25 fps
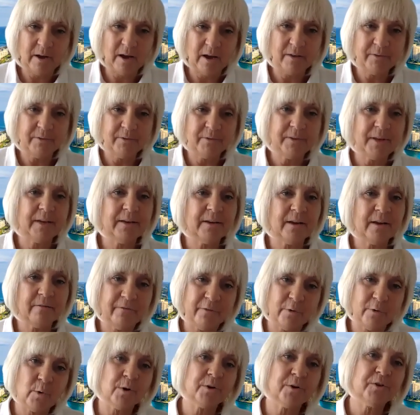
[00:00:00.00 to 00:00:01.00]
other than, of
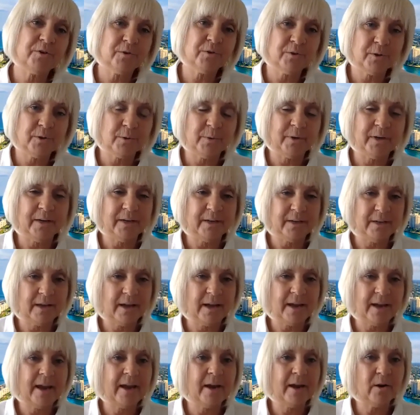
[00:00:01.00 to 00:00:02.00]
course, you're doing
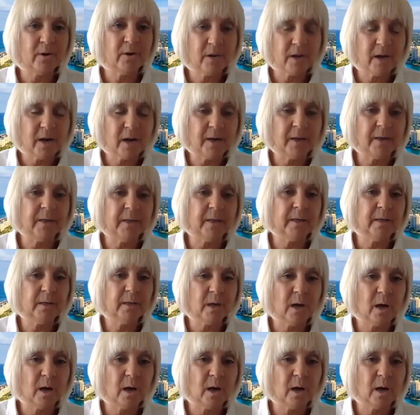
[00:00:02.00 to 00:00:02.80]
hair cutting and